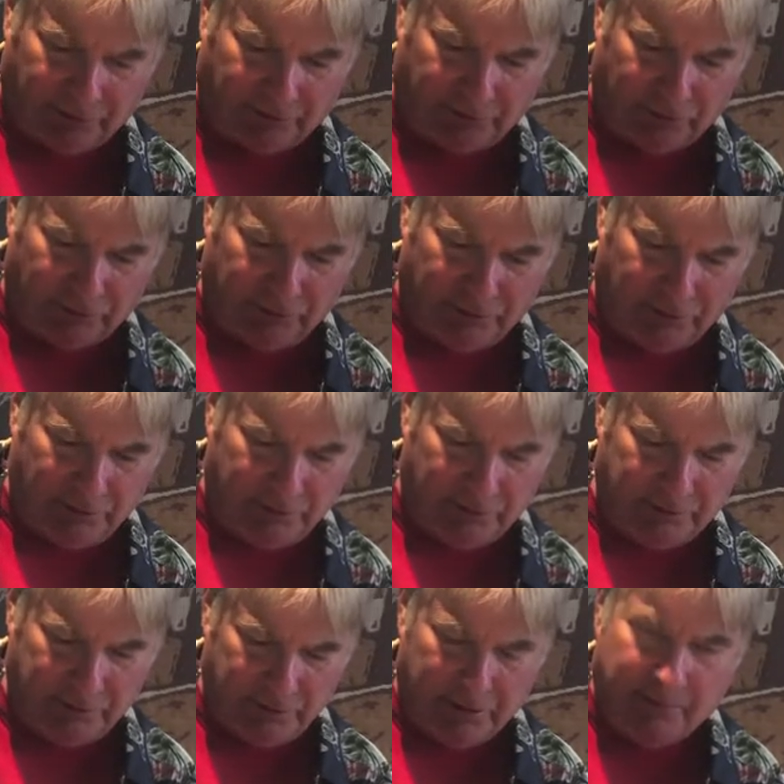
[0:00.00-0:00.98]
So you don't
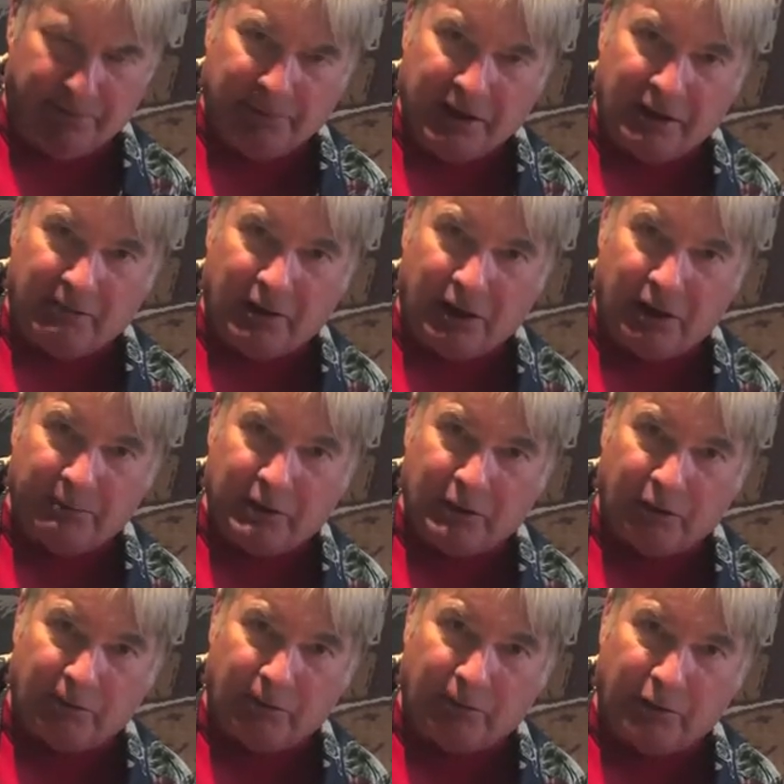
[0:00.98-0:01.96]
beat them up, you
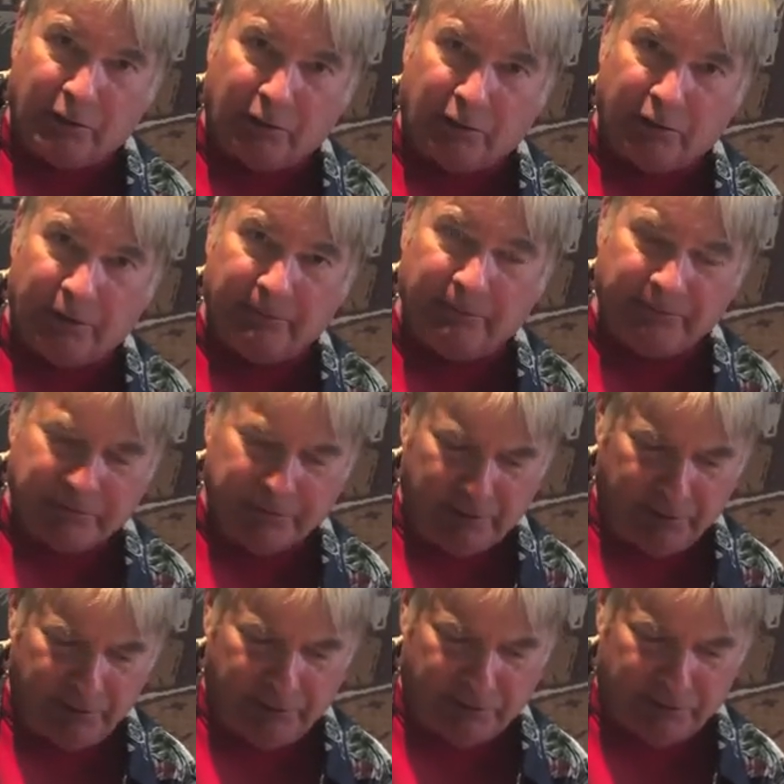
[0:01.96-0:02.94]
don't muddle them,
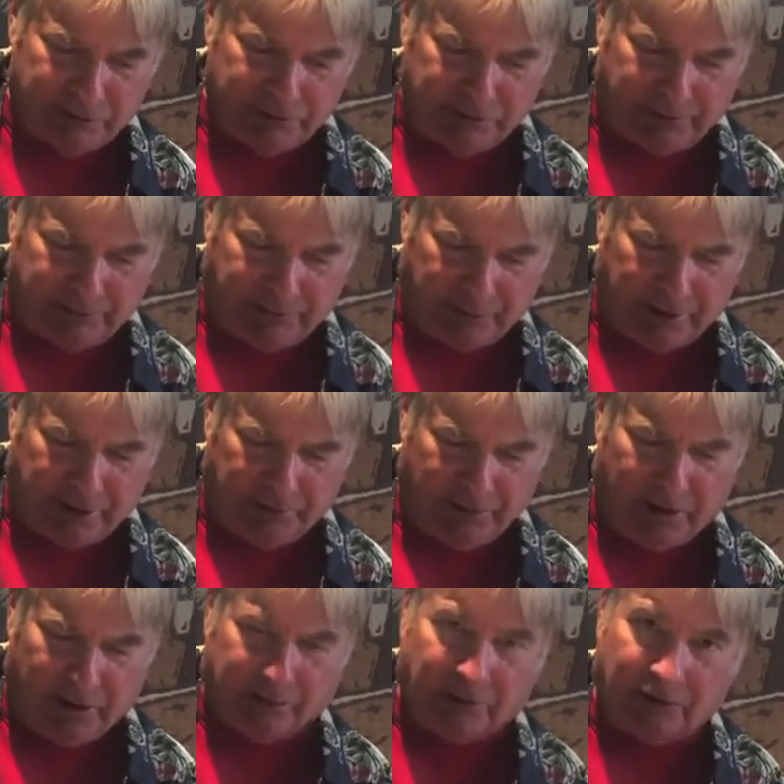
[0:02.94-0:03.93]
you just break them
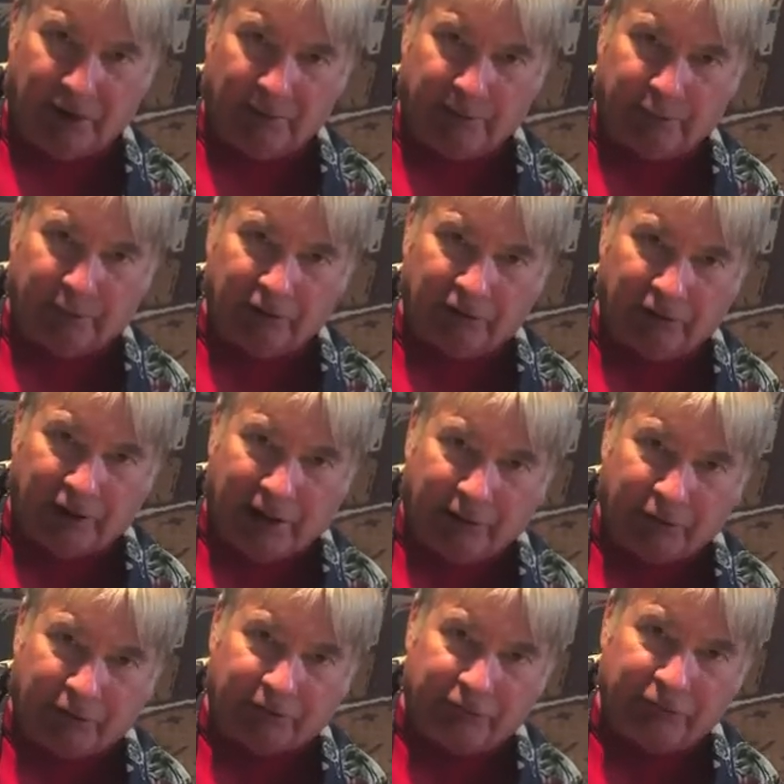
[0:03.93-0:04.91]
up, because that brings out
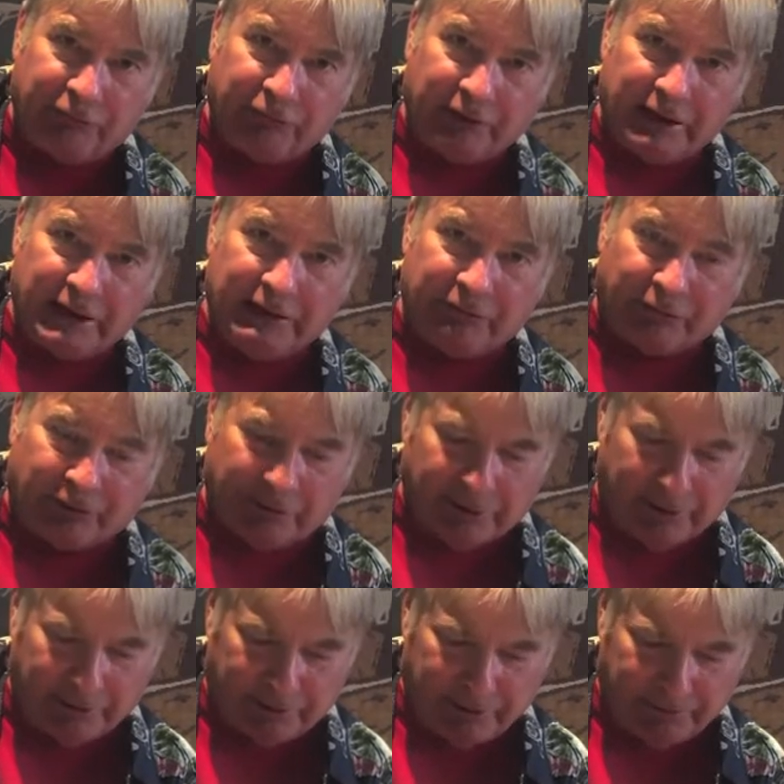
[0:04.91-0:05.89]
the flavor
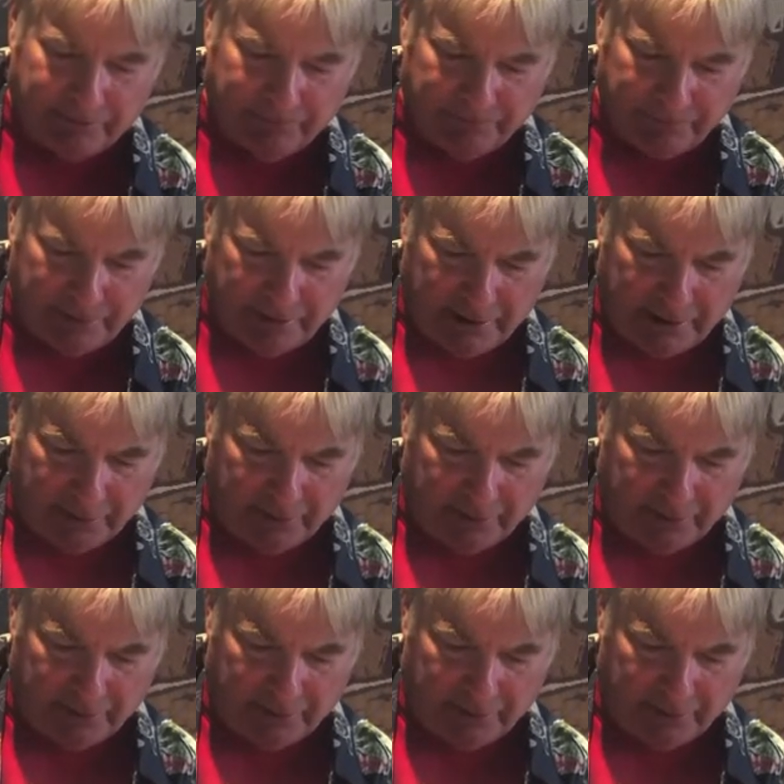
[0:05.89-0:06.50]
in them and